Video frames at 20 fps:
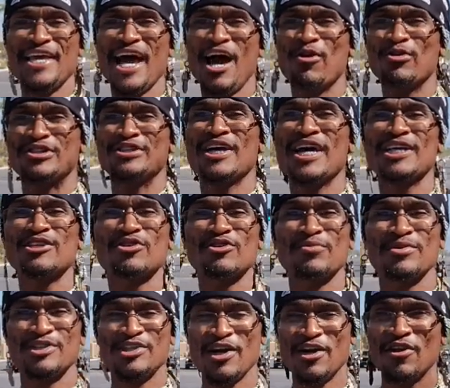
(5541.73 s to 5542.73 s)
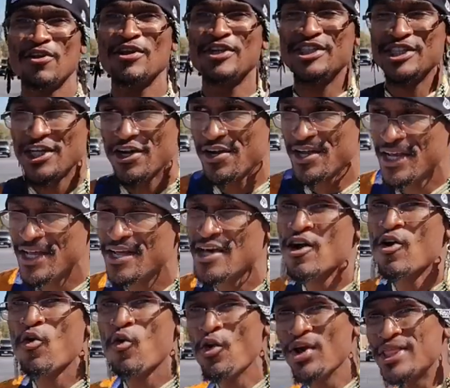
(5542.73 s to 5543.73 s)
Yahweh Shai is going to return on the chariot
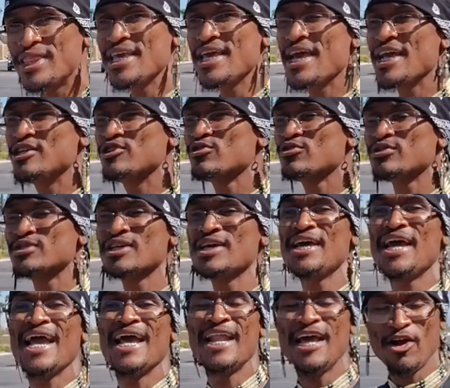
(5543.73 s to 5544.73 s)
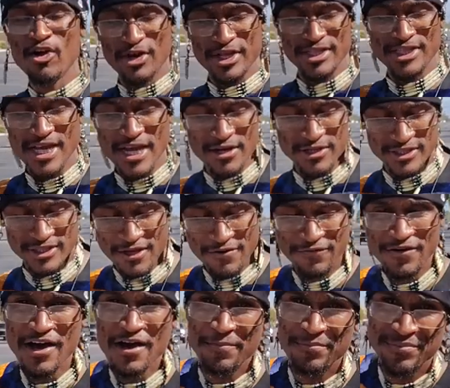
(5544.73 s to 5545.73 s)
with the angels, and they're going to tear
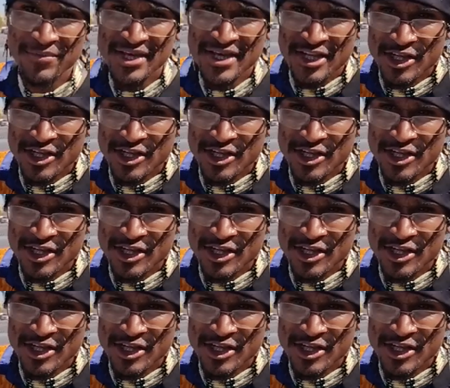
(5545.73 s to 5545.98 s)
stuff up.